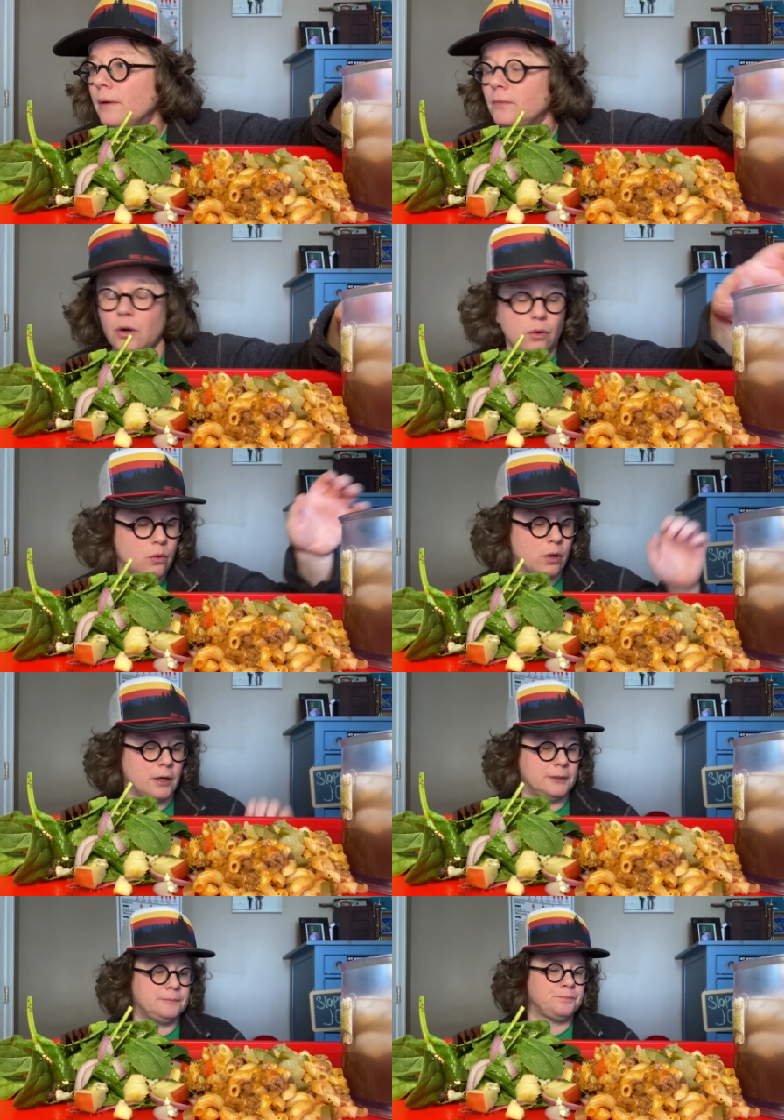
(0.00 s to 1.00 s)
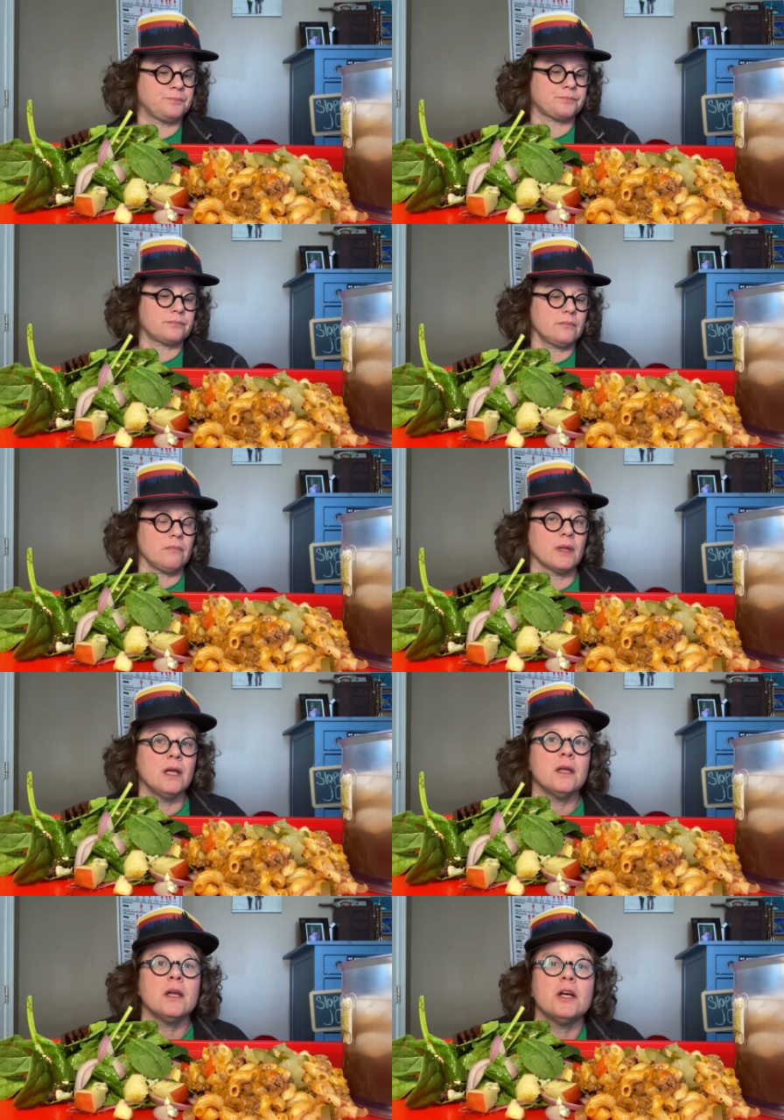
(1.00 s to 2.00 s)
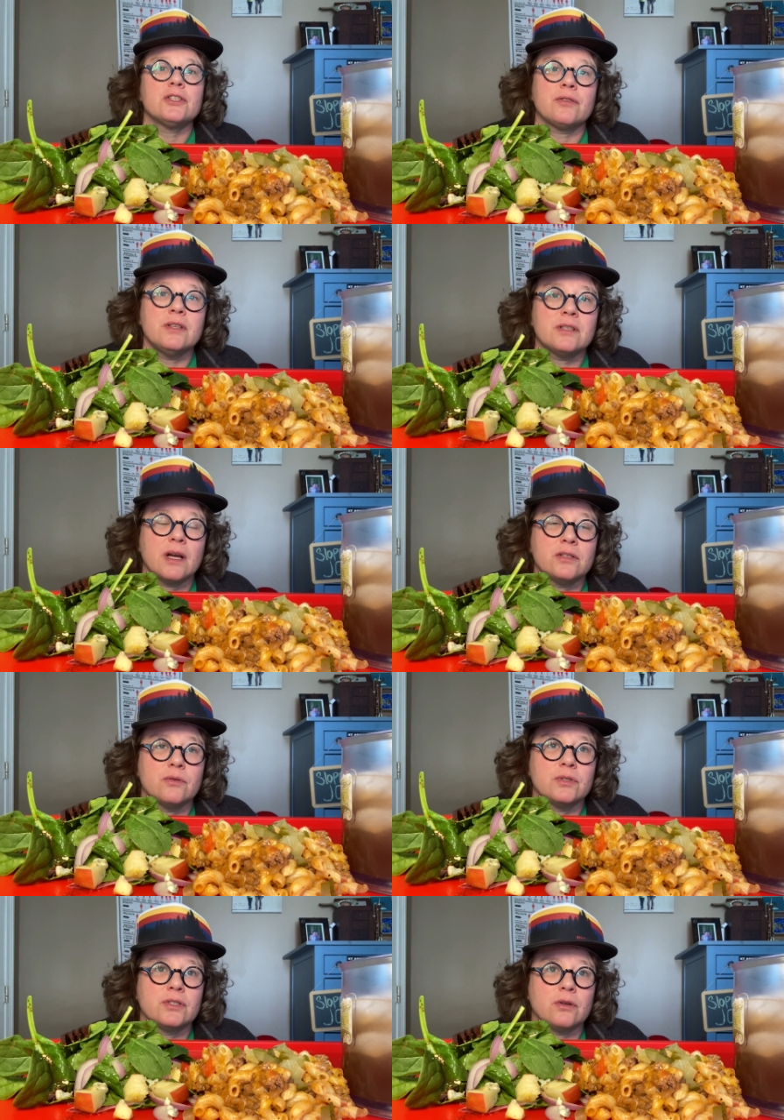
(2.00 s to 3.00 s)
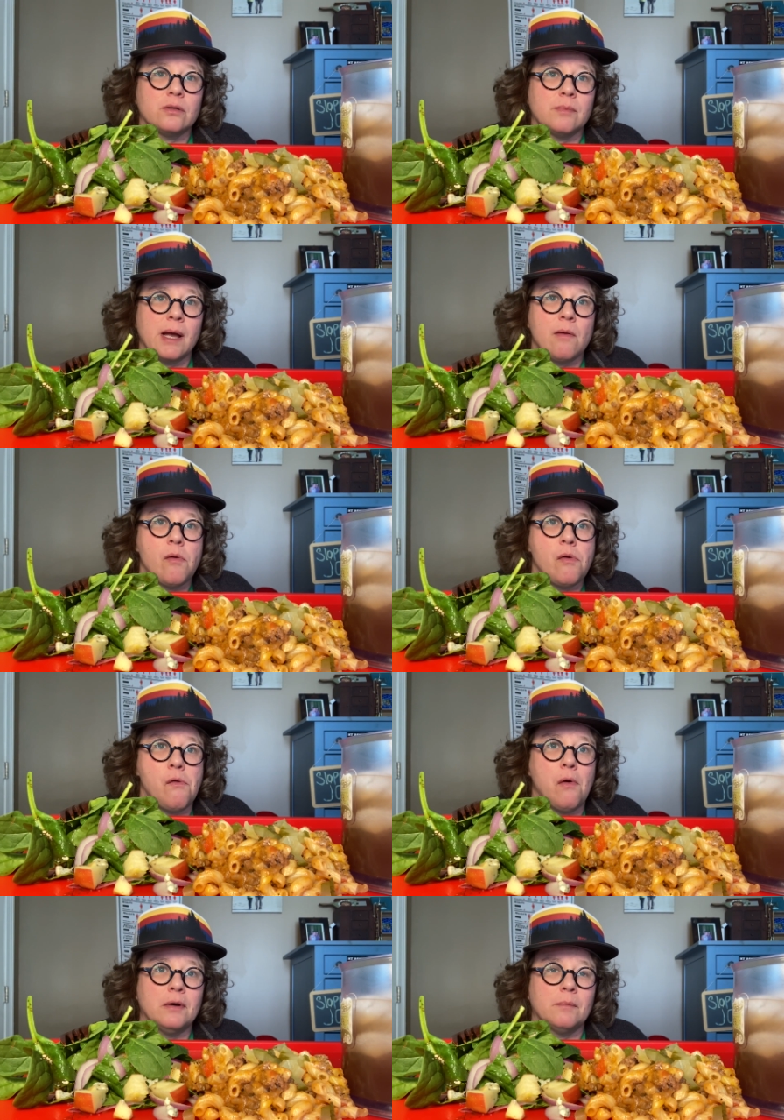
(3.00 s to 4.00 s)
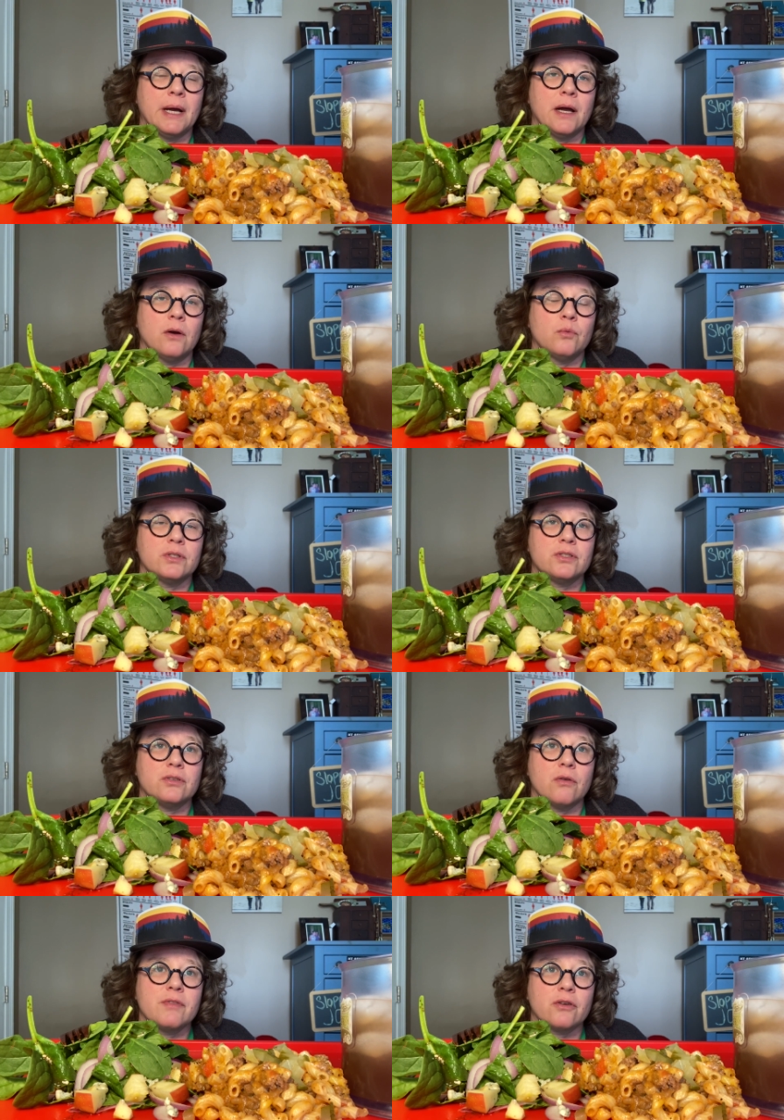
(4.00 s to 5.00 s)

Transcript: Oh. So these guys who installed my wood stove, they're